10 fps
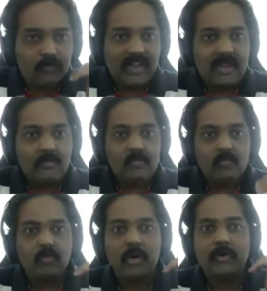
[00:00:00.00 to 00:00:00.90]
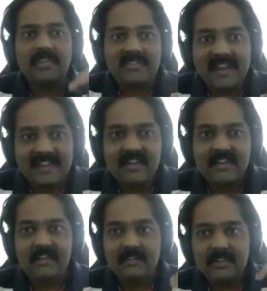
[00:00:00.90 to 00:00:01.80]
time for
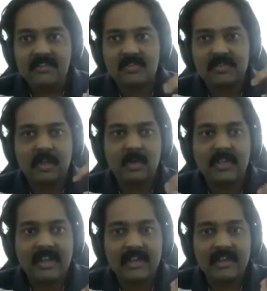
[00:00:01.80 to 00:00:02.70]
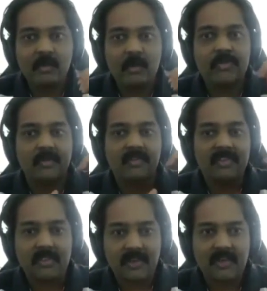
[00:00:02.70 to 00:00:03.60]
instantiating this unikernel was
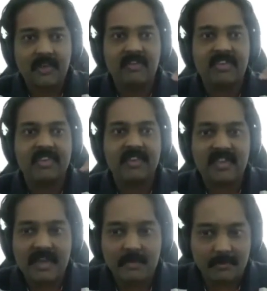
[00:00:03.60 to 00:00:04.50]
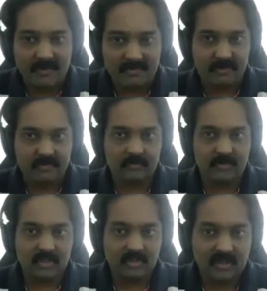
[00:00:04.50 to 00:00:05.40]
within the VMM message.
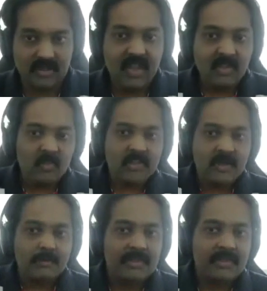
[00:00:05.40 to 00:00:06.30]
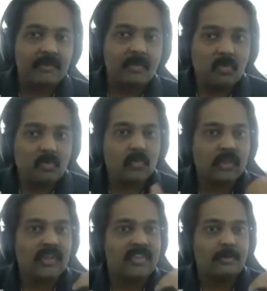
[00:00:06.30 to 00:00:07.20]
For example,
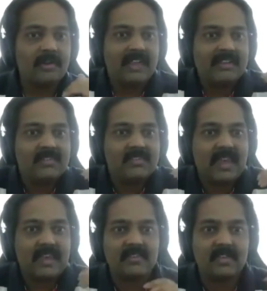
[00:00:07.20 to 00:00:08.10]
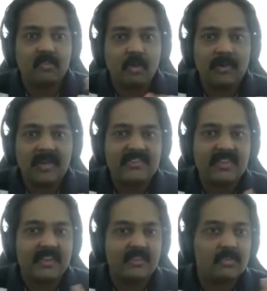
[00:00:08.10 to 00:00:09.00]
Kimu example takes 64
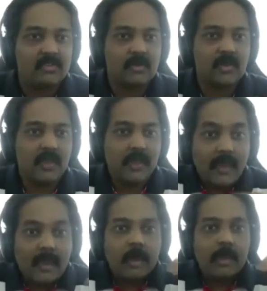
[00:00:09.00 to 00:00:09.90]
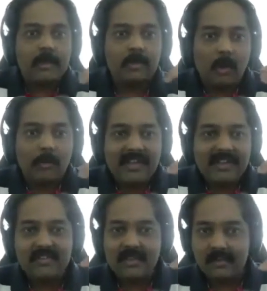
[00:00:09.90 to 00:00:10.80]
milliseconds, dominates